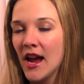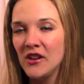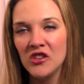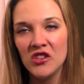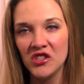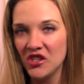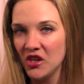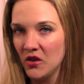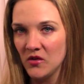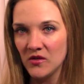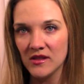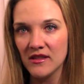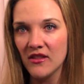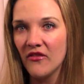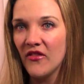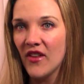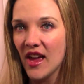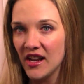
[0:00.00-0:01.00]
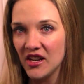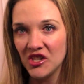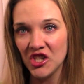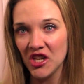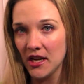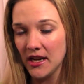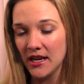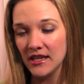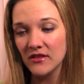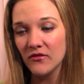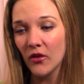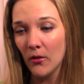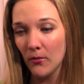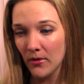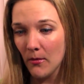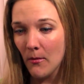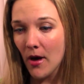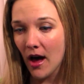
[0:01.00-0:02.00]
I just used the fettuccines
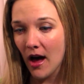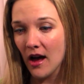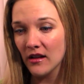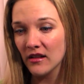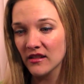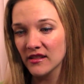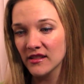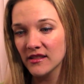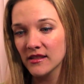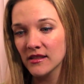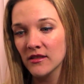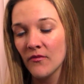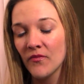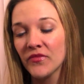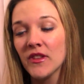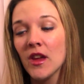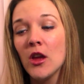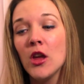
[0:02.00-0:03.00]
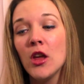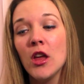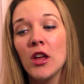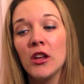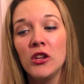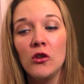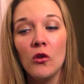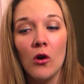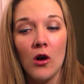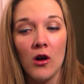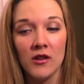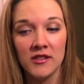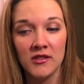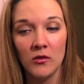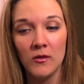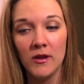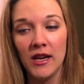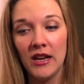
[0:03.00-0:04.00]
from the box. You'll
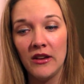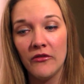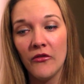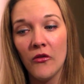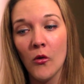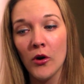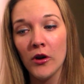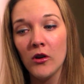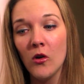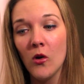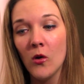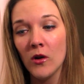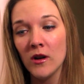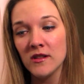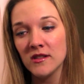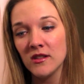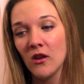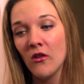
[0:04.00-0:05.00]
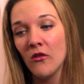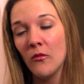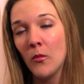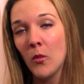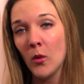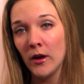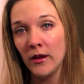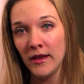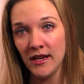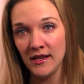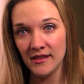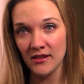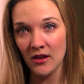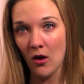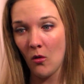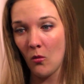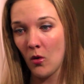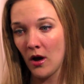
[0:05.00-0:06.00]
also need 4 quarts of boiling
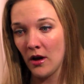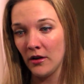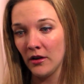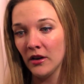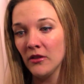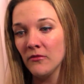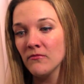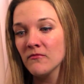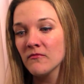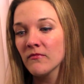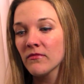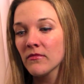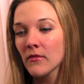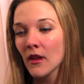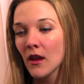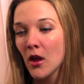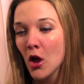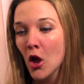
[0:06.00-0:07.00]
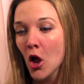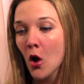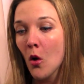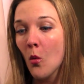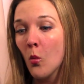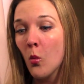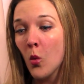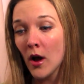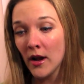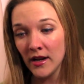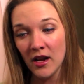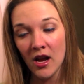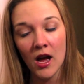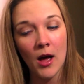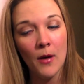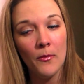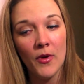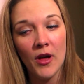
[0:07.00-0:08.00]
salt water, 1
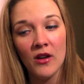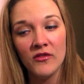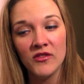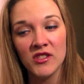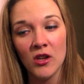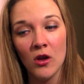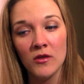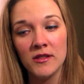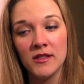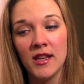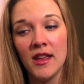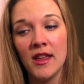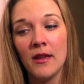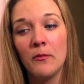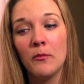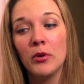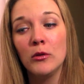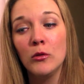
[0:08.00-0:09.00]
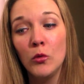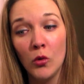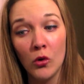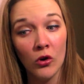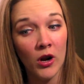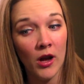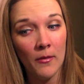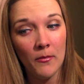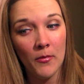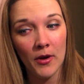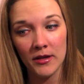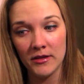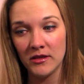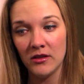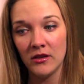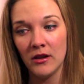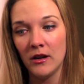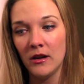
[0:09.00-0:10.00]
cup of salted plugra
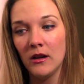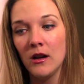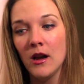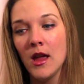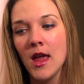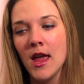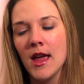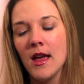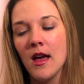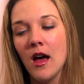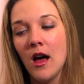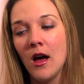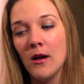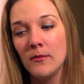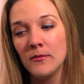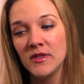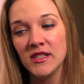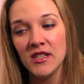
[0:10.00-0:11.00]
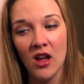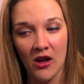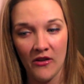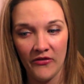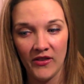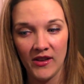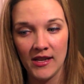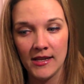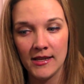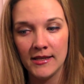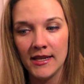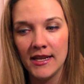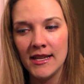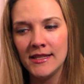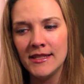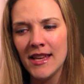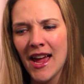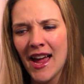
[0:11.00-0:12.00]
butter, softened.
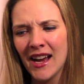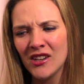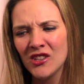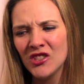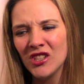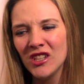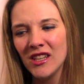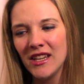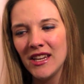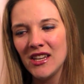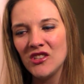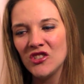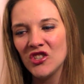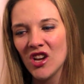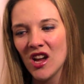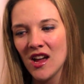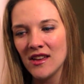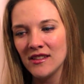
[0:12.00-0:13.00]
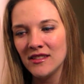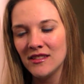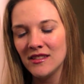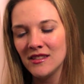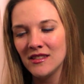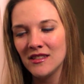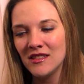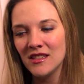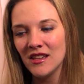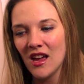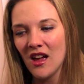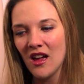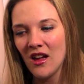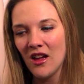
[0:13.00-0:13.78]
It's actually just